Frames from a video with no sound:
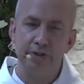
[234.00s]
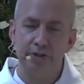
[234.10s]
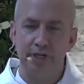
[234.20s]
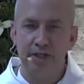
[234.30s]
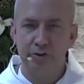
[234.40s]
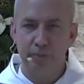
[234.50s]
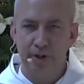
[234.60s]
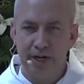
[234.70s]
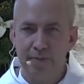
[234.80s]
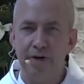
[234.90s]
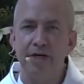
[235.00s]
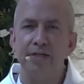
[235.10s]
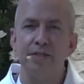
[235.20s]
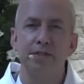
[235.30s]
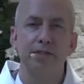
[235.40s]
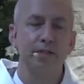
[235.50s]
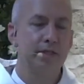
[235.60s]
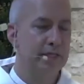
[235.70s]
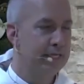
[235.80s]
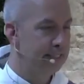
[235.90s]
We have the fidelity of the
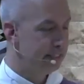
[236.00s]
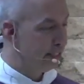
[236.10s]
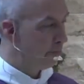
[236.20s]
Lord to his